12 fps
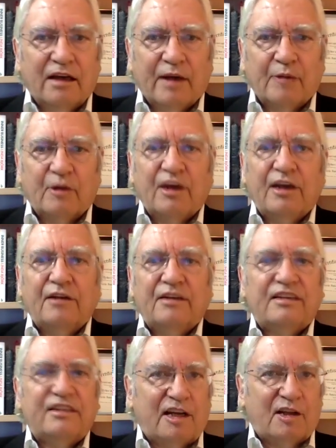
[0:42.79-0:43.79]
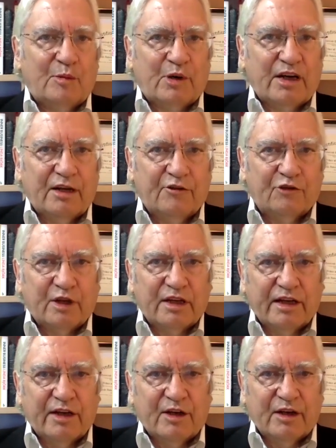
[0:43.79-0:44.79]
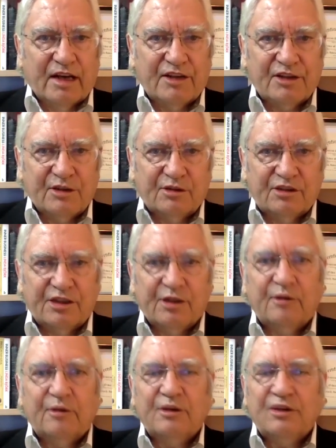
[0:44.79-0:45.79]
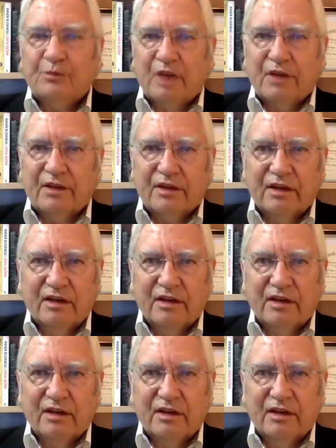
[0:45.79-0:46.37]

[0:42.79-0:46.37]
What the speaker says: and we're here to celebrate for the International Children's Month